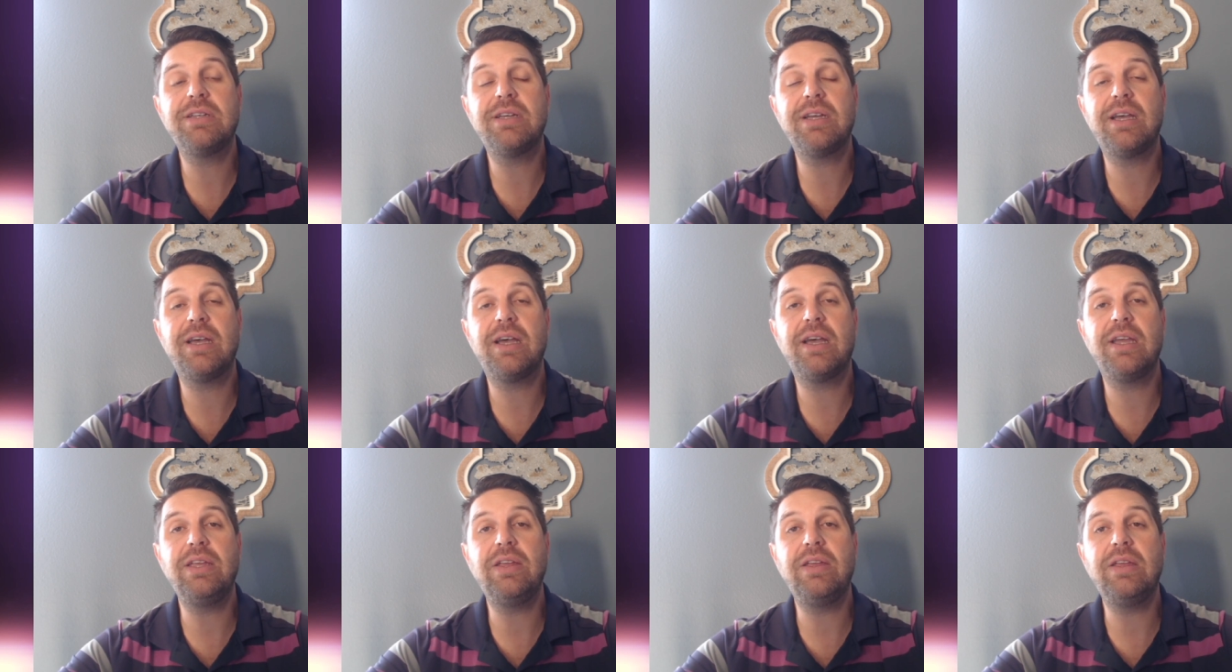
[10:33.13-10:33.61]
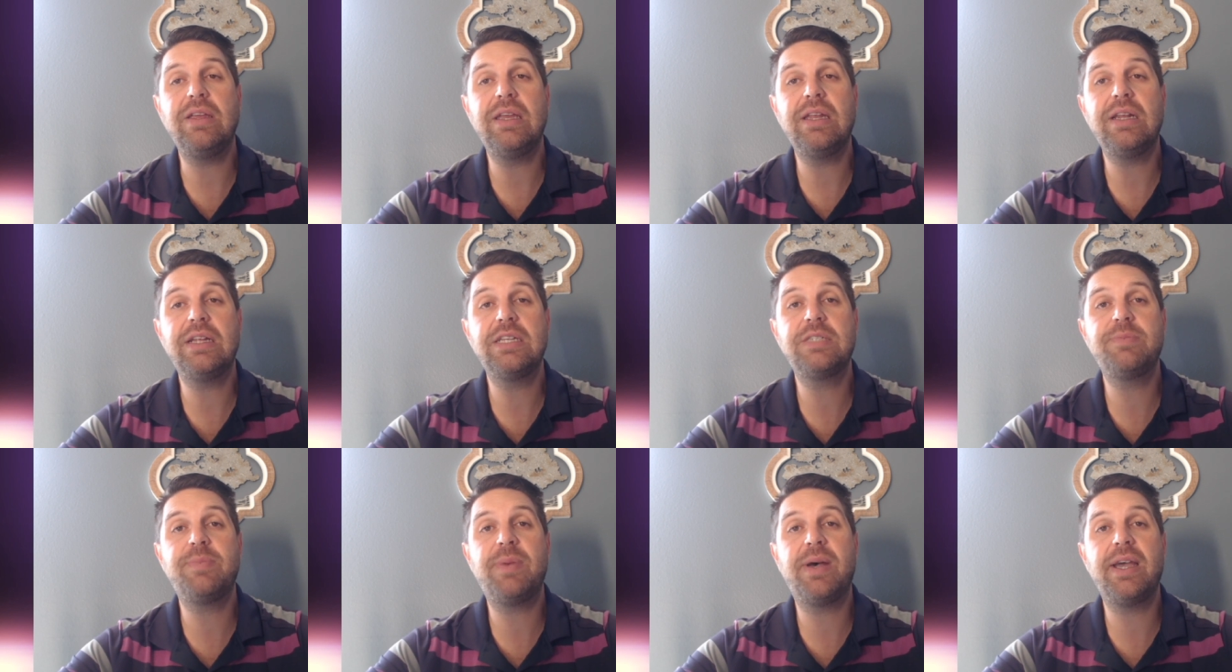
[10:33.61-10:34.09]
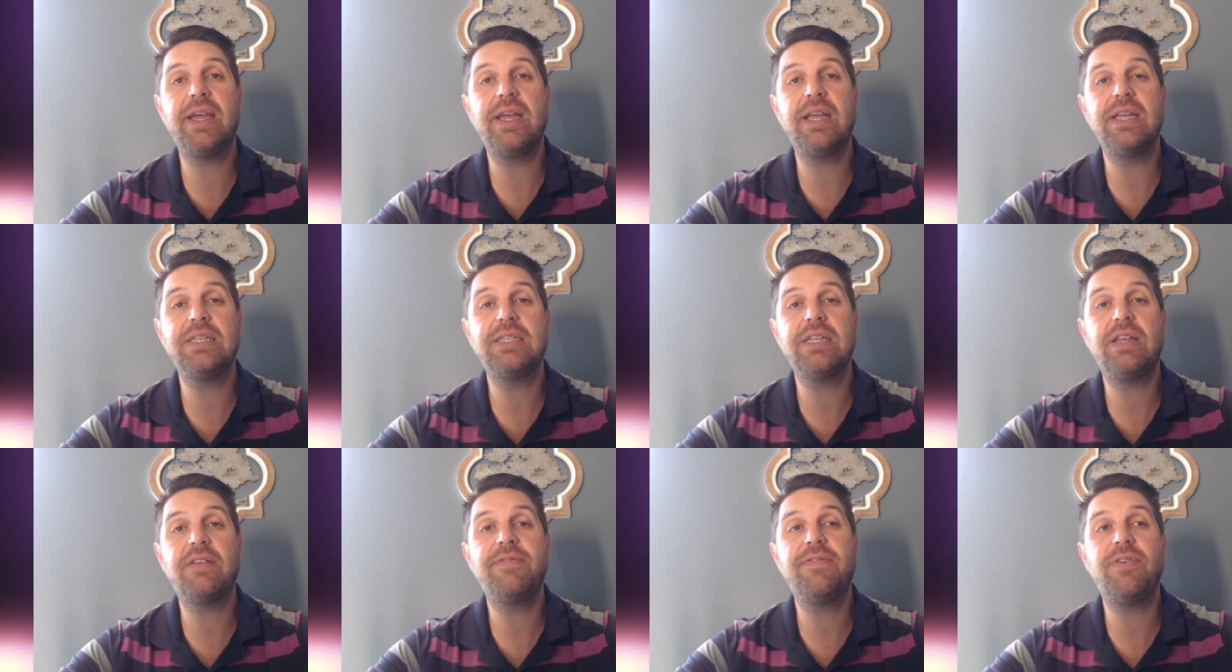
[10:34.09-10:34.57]
You can get us by
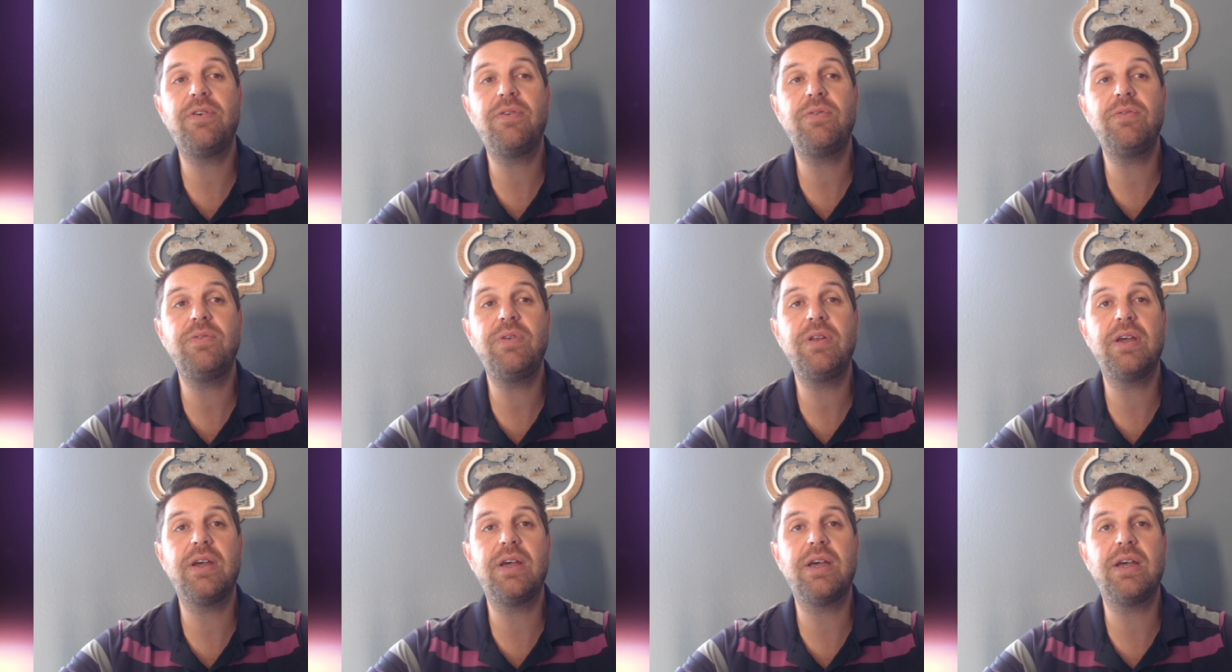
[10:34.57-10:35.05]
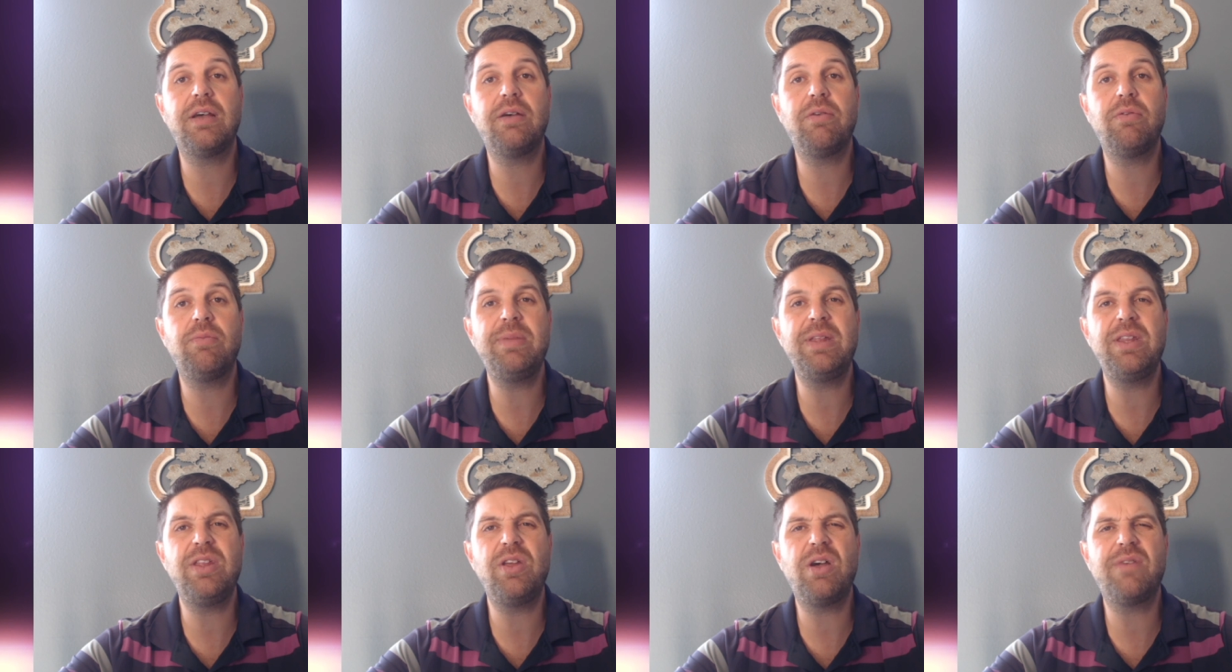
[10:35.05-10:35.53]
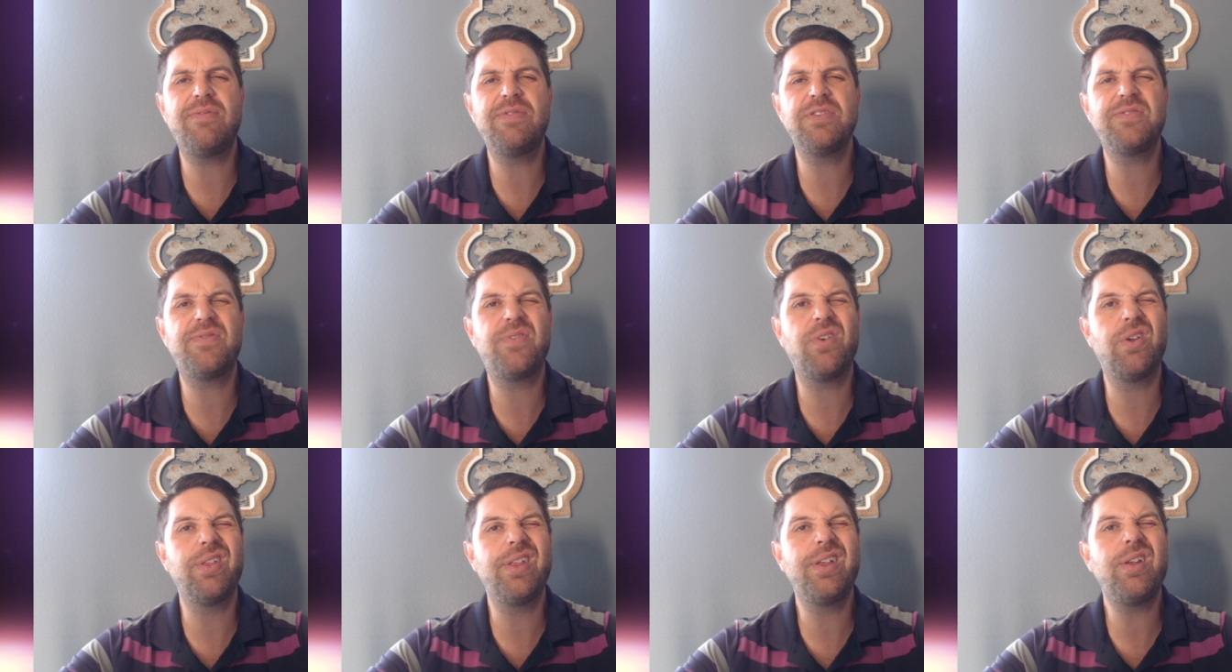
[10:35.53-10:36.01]
cell phone. We'll be in the office
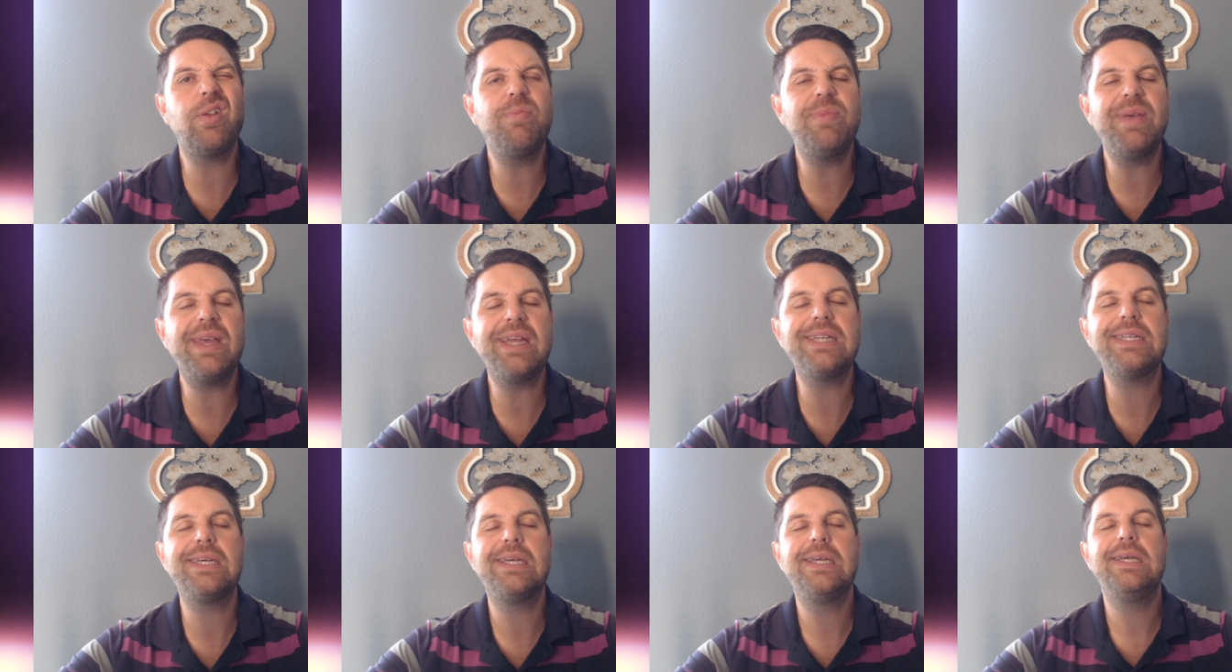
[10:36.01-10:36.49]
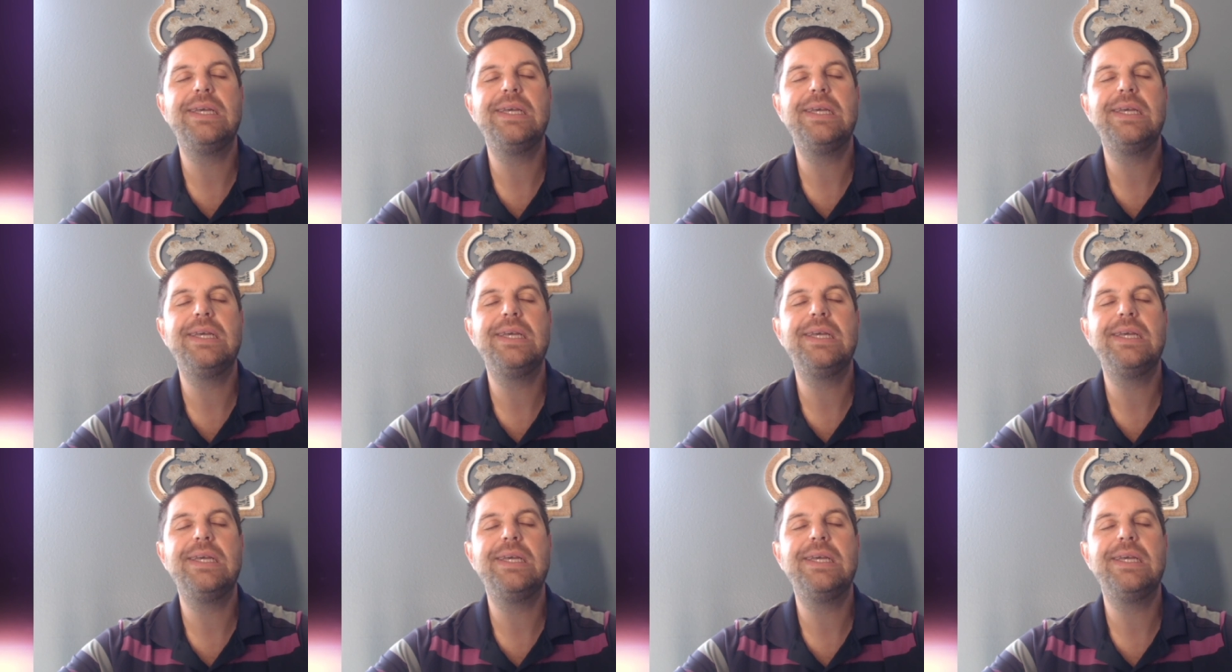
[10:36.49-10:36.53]
for a little bit.